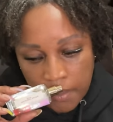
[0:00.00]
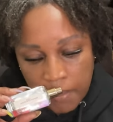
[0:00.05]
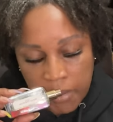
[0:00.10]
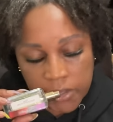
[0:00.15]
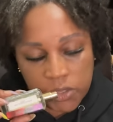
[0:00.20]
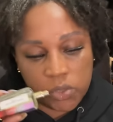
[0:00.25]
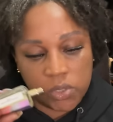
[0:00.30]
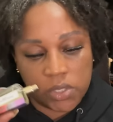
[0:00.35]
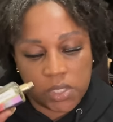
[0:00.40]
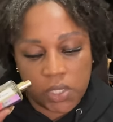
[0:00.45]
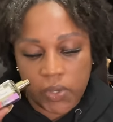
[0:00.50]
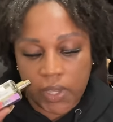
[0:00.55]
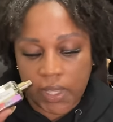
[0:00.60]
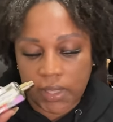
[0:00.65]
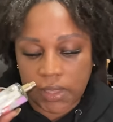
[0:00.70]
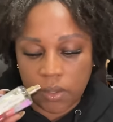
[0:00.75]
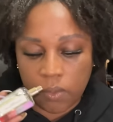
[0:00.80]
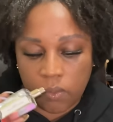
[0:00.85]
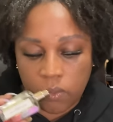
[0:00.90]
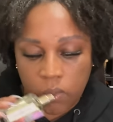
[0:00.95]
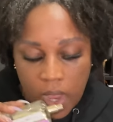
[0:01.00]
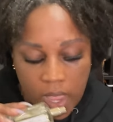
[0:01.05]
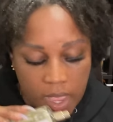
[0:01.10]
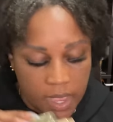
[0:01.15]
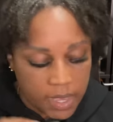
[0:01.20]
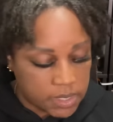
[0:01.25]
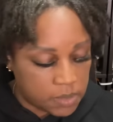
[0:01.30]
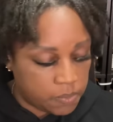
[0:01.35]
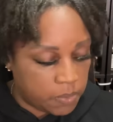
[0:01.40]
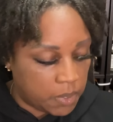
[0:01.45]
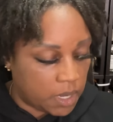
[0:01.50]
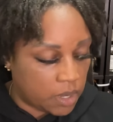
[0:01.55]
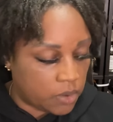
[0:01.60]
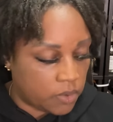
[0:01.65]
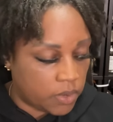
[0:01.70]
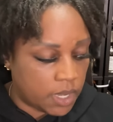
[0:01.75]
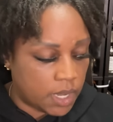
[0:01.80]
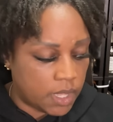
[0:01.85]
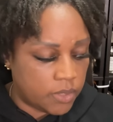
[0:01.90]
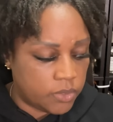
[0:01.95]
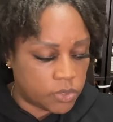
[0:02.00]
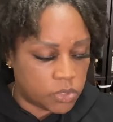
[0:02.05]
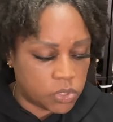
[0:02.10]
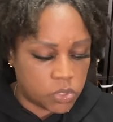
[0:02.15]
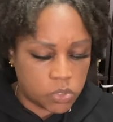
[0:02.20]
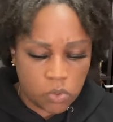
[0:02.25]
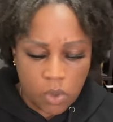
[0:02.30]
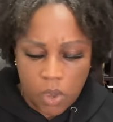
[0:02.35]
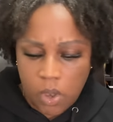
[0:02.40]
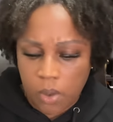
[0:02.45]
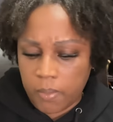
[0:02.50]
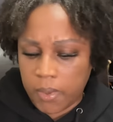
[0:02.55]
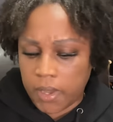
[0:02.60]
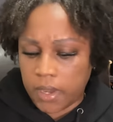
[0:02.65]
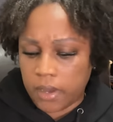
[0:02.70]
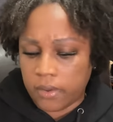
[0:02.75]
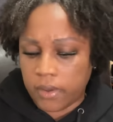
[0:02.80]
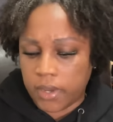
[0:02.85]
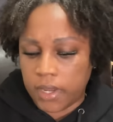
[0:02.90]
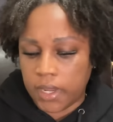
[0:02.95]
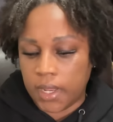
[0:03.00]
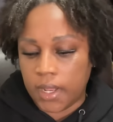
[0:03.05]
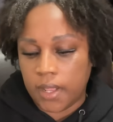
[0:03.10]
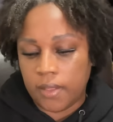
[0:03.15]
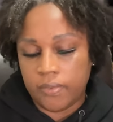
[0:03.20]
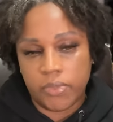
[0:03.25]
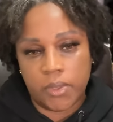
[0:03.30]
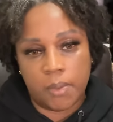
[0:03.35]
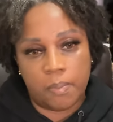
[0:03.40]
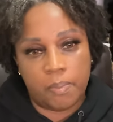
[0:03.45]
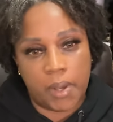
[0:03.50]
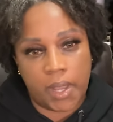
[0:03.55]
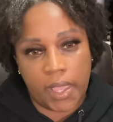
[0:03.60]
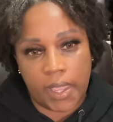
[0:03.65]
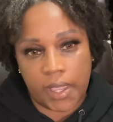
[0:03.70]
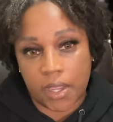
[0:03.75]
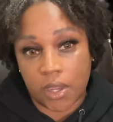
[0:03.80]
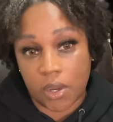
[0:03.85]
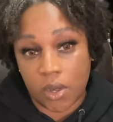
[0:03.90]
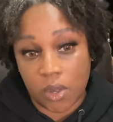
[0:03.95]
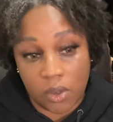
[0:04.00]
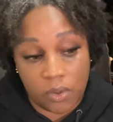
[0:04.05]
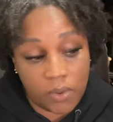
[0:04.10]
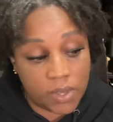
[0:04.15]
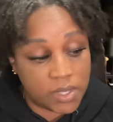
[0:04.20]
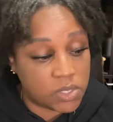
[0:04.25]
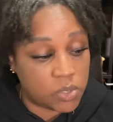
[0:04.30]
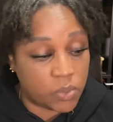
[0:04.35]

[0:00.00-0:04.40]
but you still get the raspberry, the strawberry, the black currant.